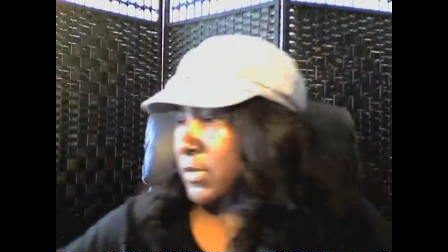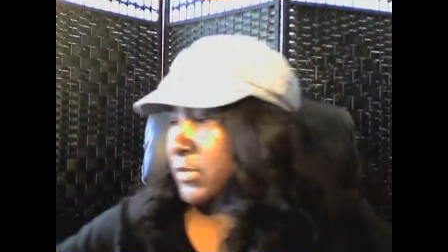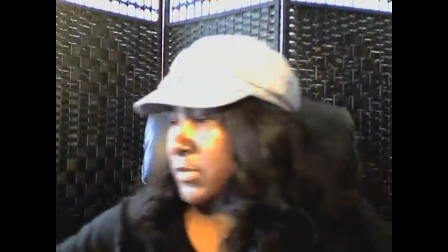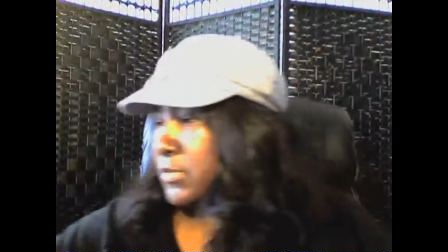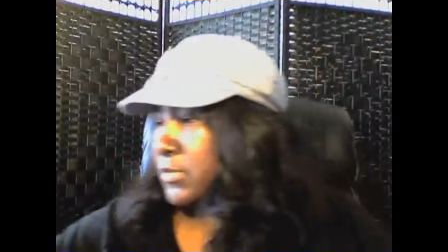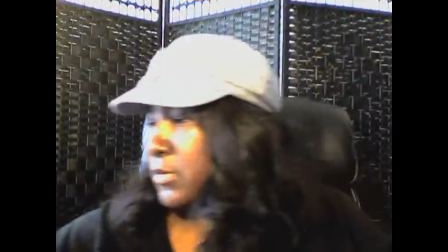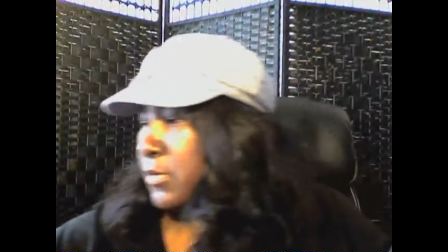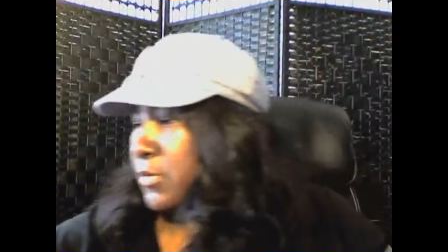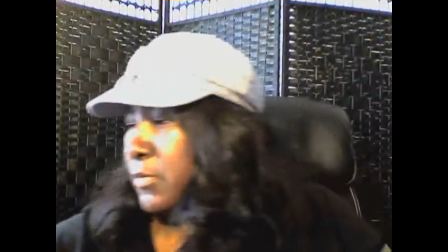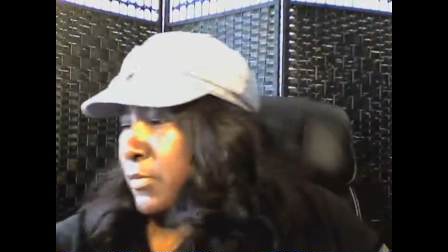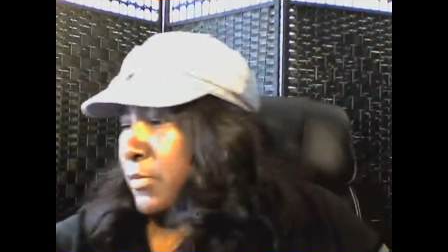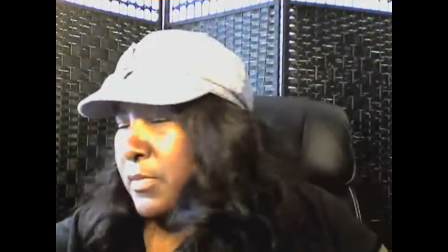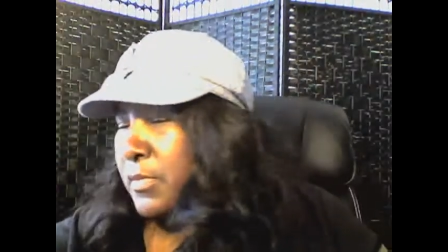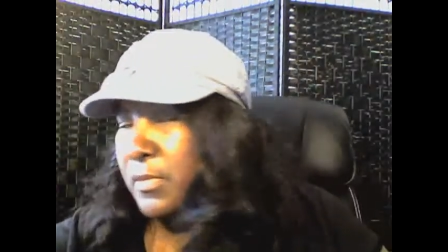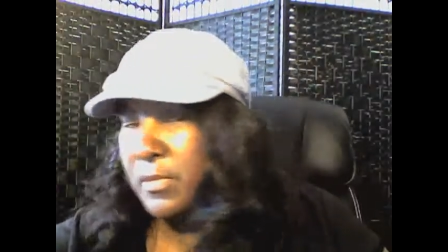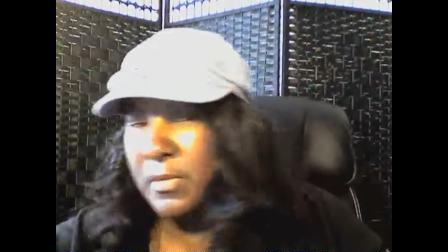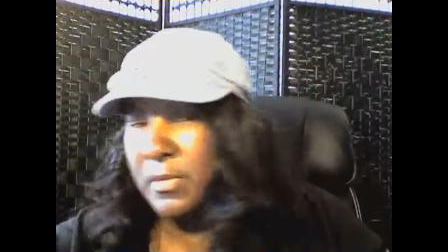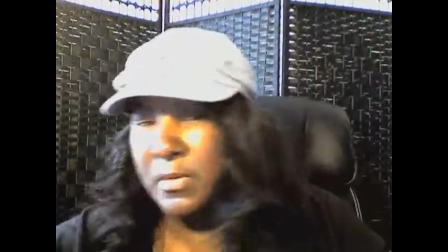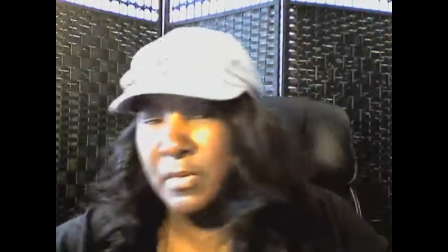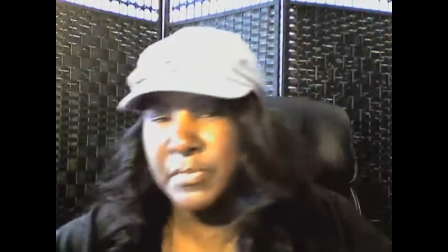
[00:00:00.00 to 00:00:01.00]
So
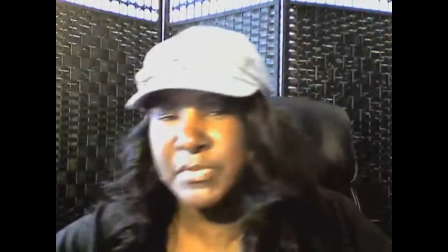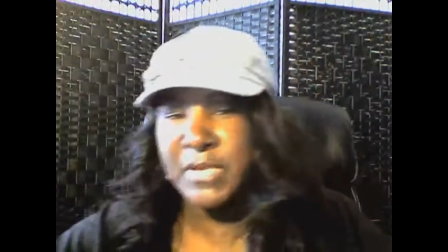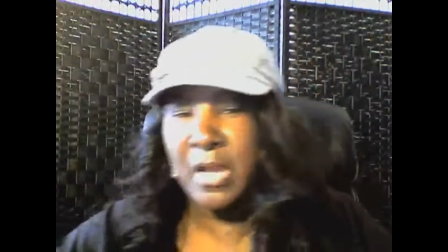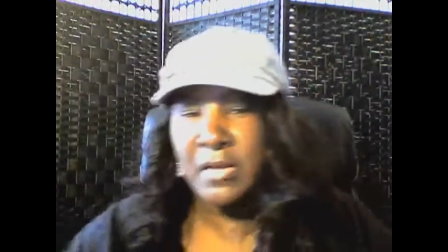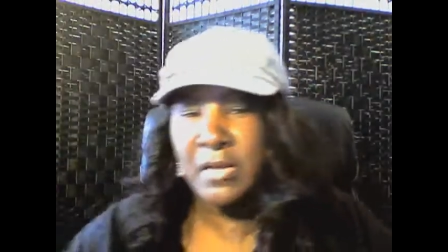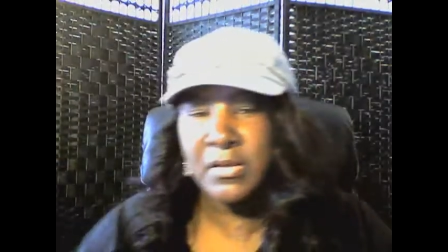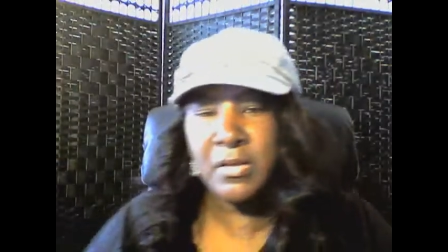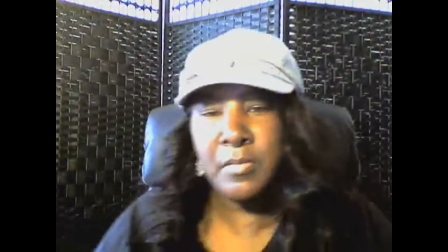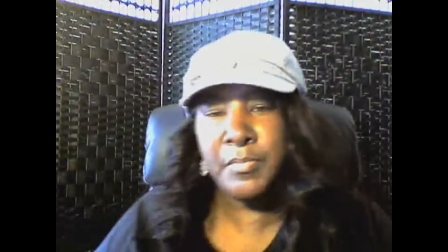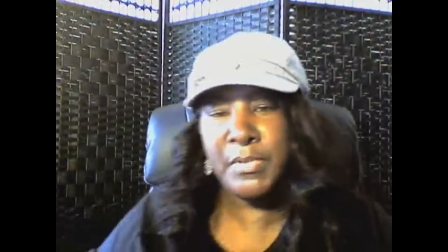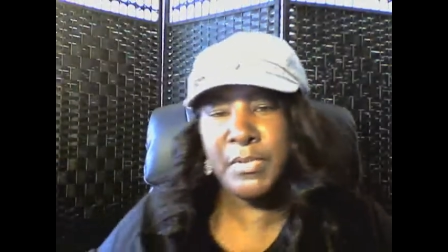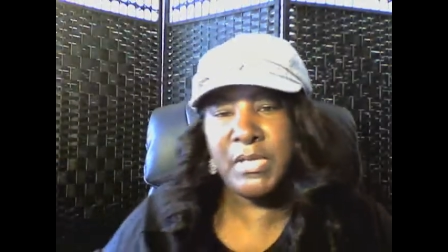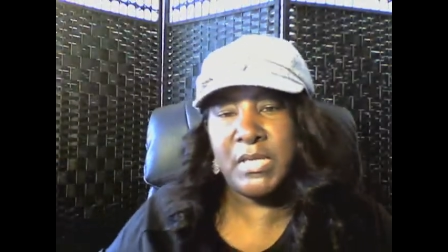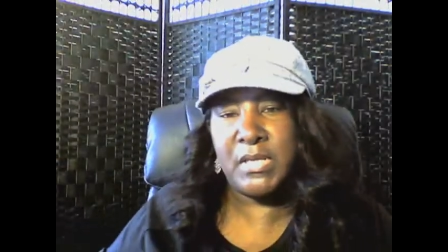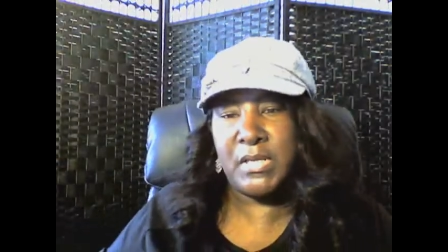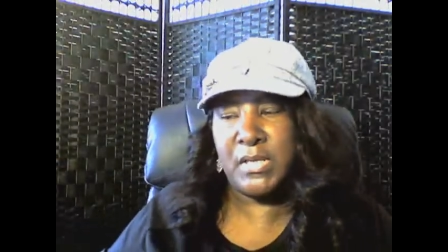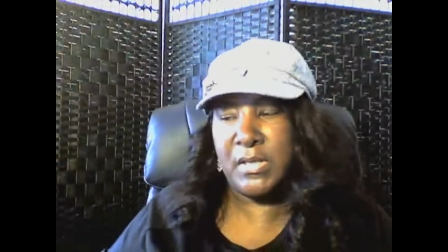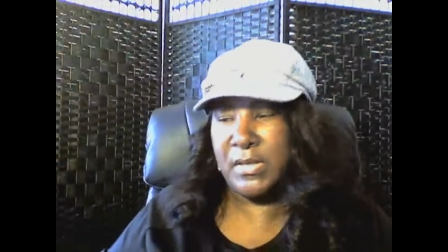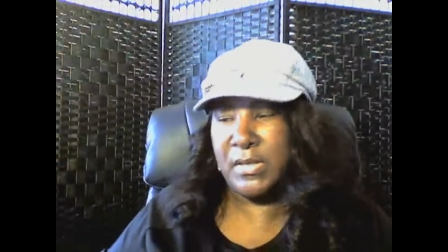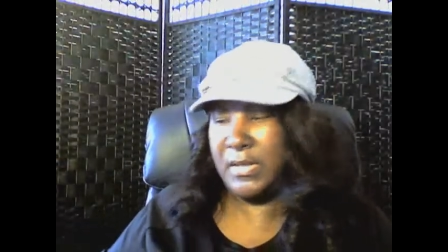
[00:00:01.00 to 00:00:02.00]
I'm stocked up
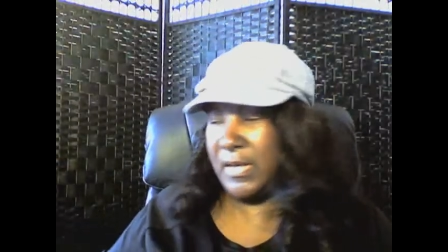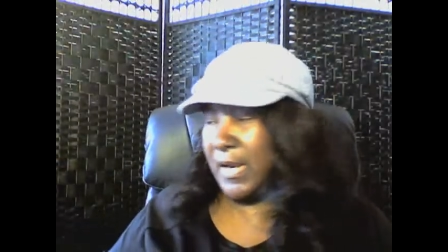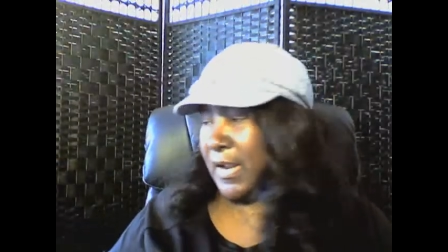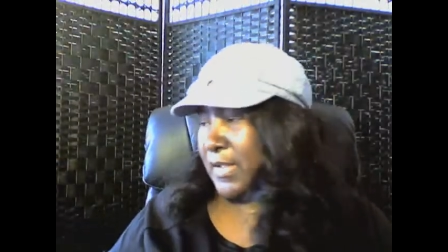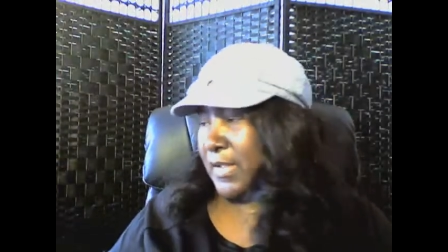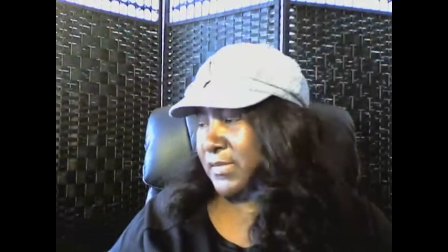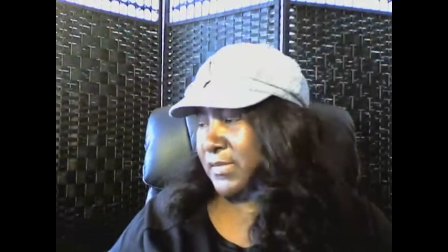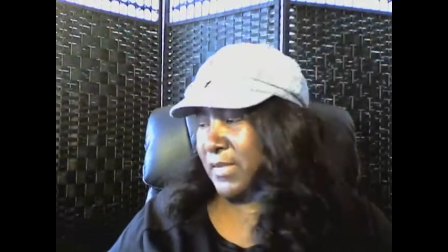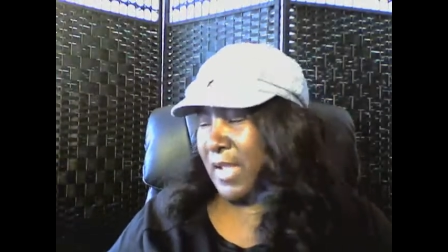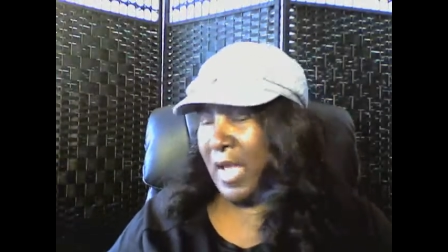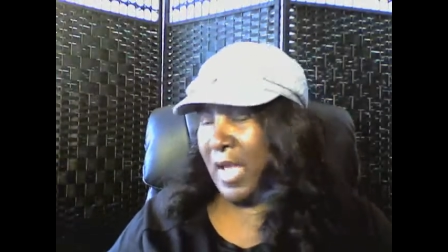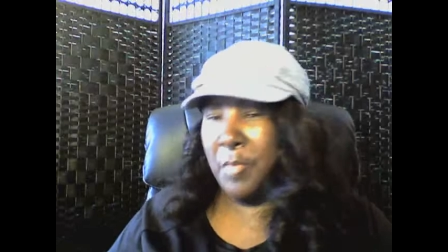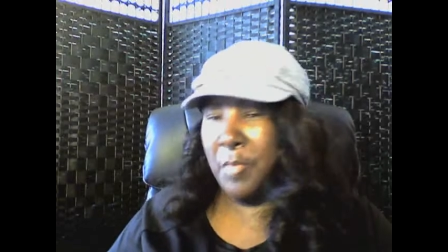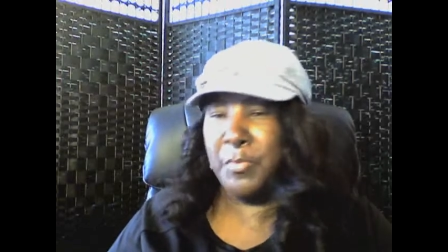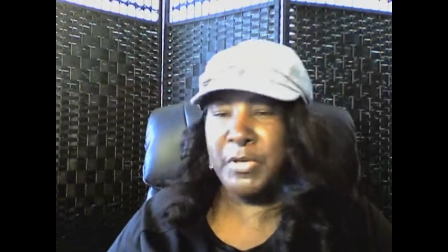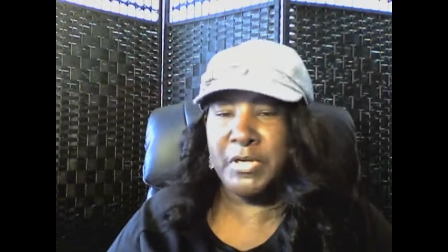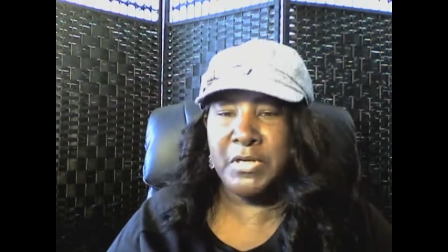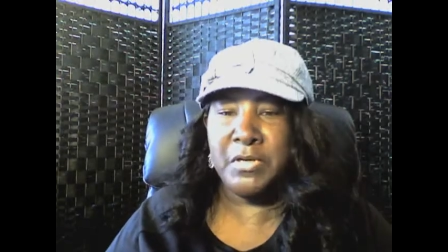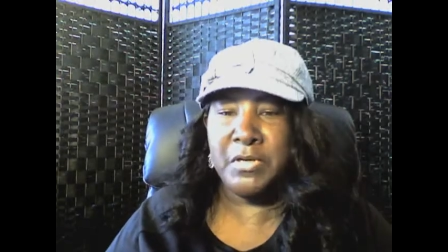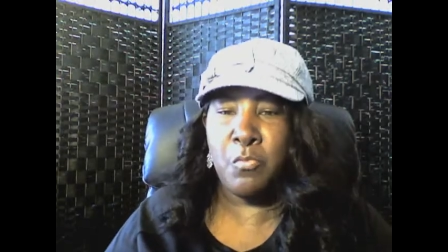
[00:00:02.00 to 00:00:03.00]
again and I, I
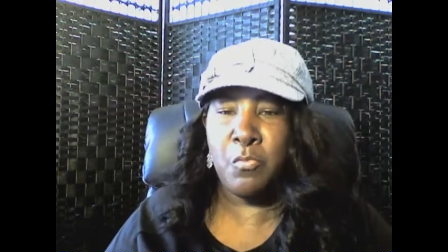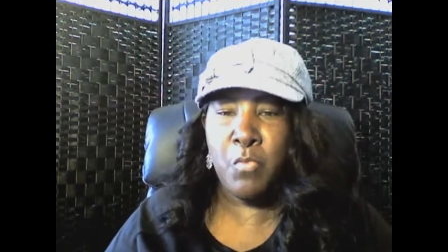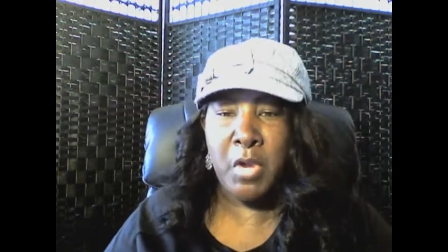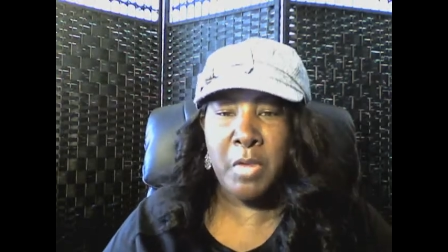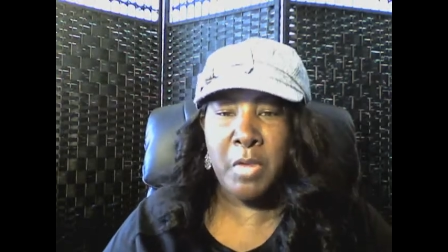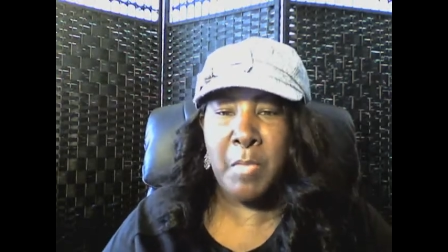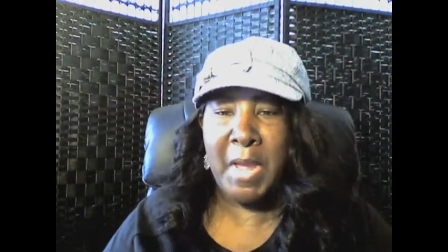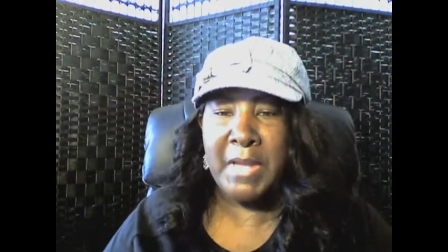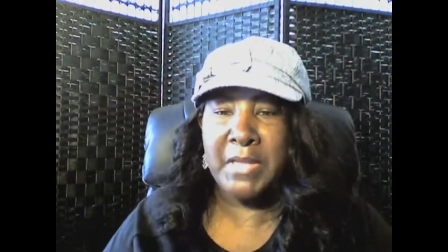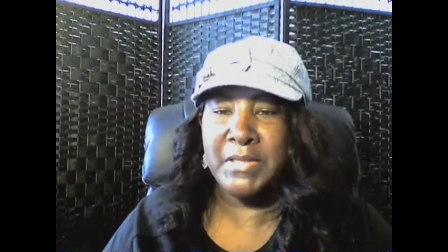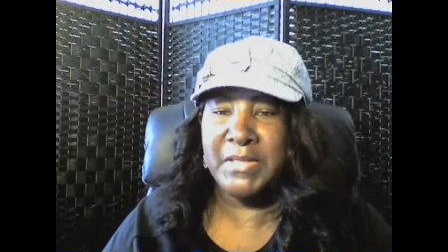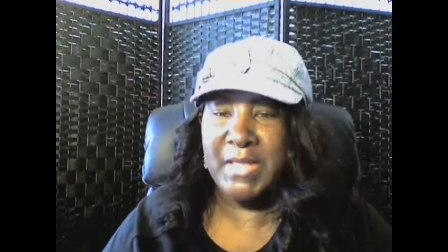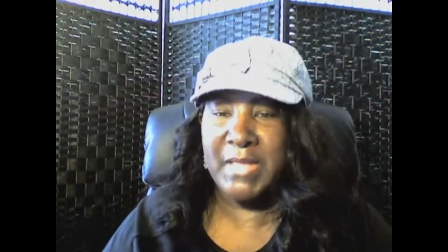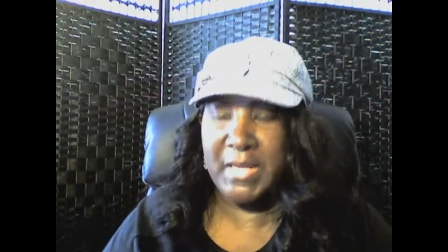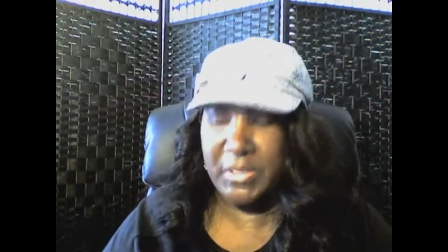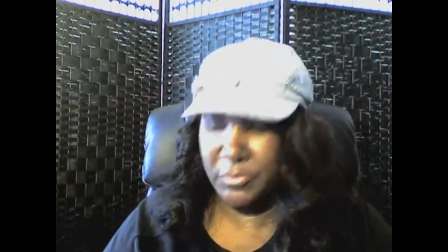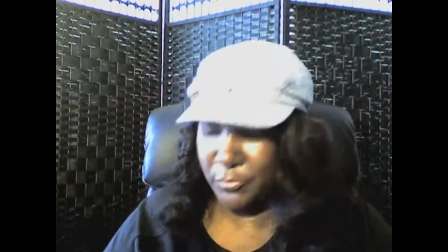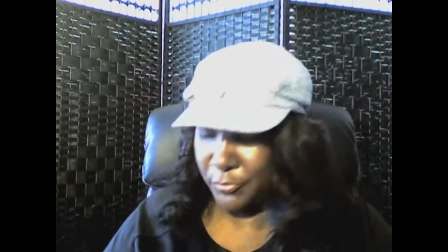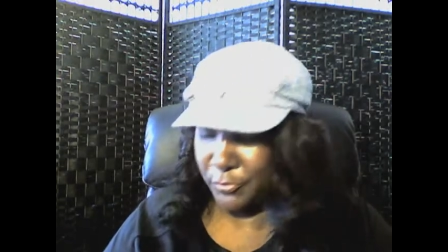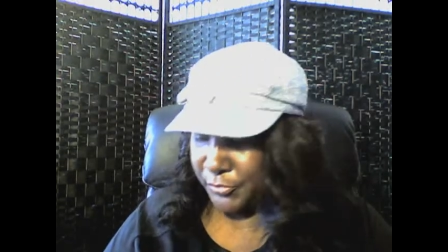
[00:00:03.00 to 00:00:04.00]
put it in one of my
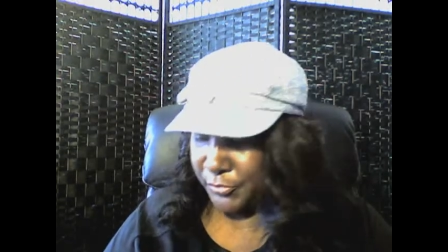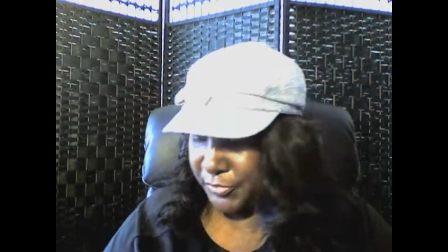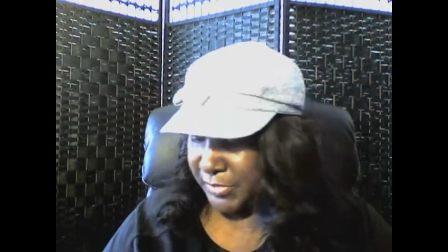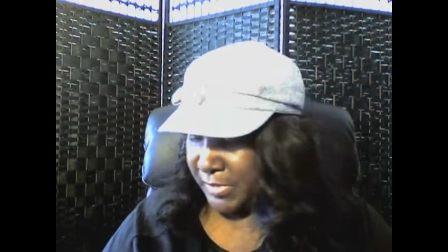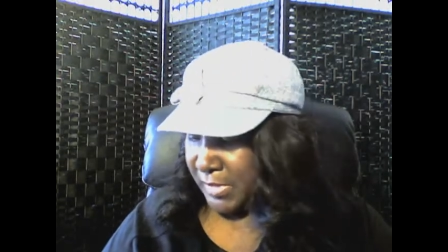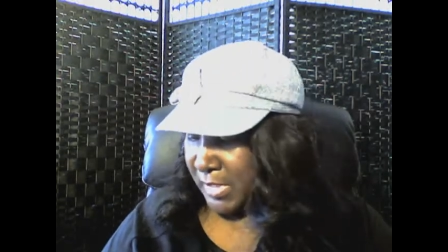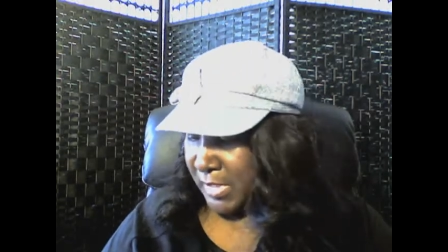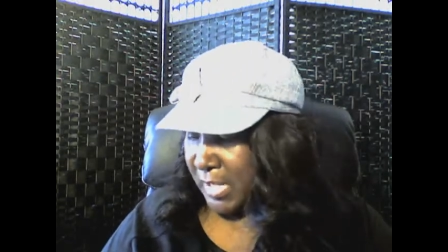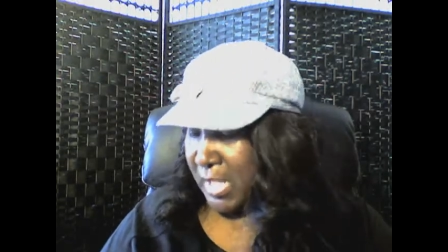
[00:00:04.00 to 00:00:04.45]
containers